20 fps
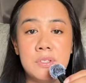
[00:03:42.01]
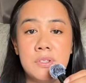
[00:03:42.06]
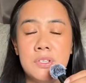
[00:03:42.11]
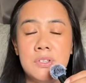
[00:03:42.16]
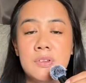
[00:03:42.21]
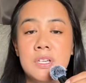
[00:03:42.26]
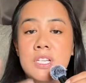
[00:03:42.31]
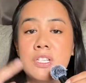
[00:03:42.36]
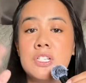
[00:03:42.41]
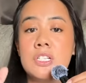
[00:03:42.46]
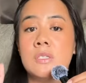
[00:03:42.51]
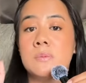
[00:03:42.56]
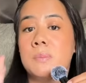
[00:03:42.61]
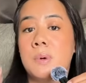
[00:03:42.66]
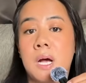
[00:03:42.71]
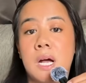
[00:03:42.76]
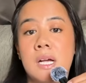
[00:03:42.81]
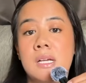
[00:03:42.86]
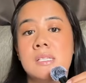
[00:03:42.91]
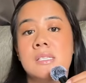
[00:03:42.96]
You can just
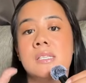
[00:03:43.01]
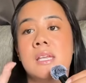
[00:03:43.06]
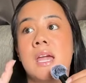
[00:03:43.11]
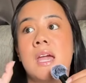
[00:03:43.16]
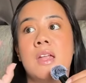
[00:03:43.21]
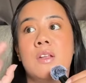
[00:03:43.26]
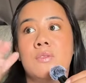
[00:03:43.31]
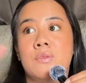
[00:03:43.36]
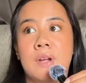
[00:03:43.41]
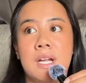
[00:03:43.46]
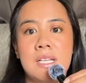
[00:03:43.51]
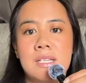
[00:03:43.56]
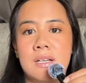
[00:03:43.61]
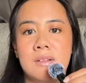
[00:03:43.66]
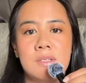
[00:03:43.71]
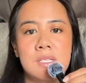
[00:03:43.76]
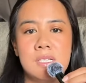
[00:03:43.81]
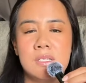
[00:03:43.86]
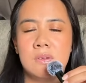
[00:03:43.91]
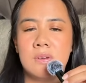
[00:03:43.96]
pause and write
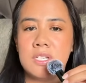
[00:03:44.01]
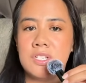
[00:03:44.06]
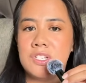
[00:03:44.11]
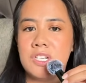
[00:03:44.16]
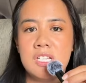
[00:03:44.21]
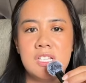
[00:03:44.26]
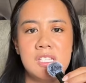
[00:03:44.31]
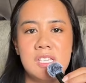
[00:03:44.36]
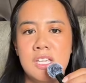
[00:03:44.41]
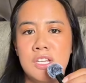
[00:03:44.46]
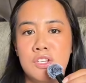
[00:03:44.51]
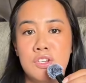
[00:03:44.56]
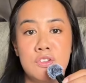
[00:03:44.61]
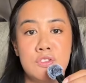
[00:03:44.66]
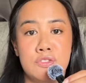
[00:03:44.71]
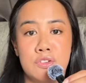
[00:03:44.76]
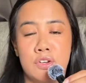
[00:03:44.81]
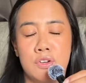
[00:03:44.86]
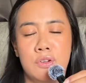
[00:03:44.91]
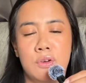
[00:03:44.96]
down these questions in your
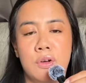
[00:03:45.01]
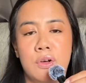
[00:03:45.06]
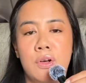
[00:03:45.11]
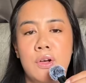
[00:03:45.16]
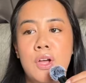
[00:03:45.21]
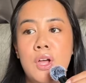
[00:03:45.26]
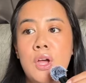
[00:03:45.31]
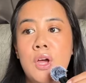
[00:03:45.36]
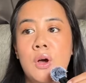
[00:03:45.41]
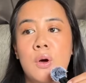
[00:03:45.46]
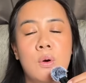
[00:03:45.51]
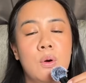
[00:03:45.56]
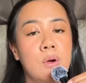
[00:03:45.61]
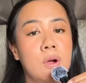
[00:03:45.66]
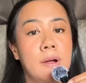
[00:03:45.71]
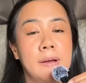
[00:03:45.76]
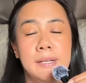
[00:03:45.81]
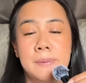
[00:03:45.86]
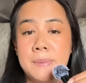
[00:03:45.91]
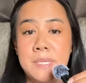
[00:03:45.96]
journal or
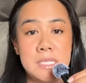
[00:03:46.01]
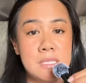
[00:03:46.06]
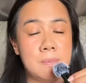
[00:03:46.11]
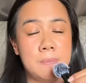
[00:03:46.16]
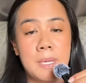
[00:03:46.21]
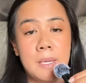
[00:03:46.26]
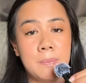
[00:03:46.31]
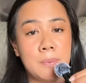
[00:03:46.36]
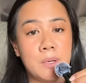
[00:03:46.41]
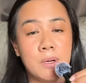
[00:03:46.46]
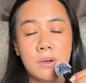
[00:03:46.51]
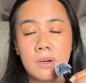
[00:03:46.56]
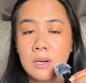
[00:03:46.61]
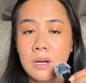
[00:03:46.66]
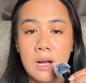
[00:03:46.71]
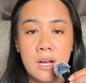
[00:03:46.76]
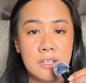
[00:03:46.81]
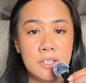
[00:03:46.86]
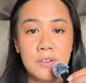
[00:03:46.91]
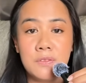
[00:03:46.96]
on a piece of paper
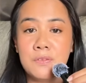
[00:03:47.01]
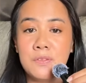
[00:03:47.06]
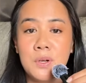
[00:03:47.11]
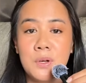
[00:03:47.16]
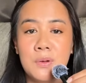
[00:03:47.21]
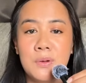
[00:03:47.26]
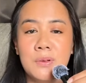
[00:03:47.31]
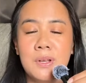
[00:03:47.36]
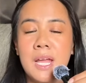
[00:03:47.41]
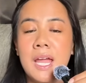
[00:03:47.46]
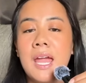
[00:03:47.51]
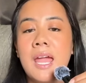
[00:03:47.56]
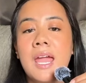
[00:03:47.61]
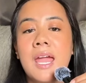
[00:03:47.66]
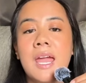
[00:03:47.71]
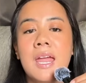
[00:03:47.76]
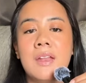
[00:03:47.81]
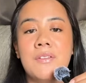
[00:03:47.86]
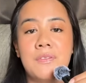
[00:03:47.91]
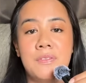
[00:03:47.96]
or on your phone
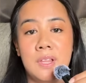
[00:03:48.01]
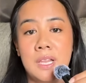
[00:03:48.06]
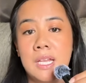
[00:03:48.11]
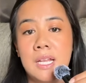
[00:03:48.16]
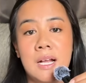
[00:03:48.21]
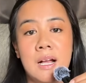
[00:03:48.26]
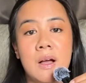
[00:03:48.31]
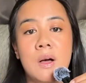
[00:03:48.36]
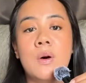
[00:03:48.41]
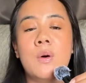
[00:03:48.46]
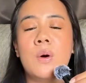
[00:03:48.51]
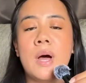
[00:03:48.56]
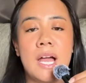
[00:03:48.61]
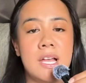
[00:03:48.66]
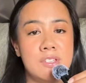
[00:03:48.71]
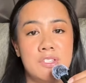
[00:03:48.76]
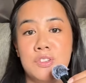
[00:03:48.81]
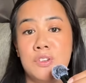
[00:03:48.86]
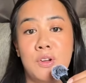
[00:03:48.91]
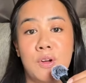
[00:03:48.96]
and fill it out
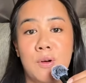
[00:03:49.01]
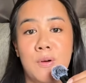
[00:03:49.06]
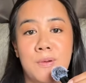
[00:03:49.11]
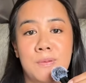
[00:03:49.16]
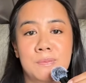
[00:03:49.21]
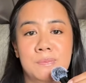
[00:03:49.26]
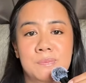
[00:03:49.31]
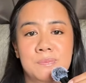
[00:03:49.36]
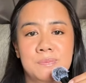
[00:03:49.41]
as you go.